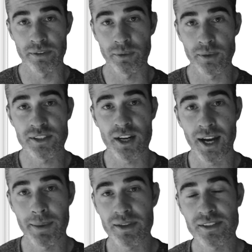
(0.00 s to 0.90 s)
So the
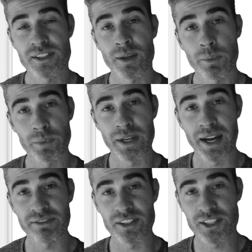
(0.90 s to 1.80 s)
time that someone would have
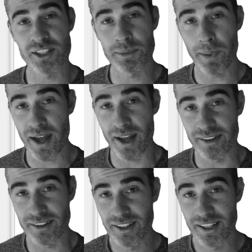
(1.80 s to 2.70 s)
to spend
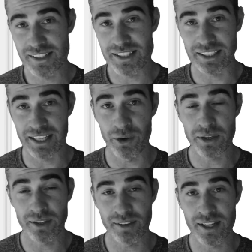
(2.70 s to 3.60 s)
to
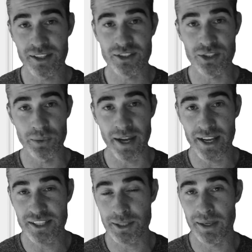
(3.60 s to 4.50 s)
calculate, do
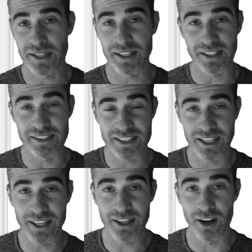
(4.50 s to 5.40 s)
estimating and
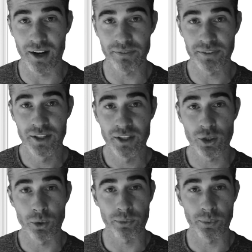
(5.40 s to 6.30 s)
takeoffs,
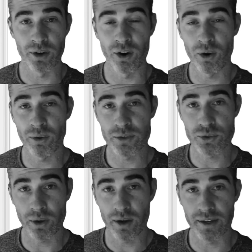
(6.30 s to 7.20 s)
go through all the
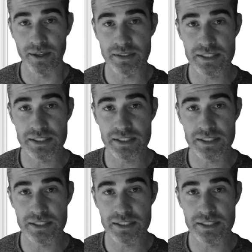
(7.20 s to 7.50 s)
drawings,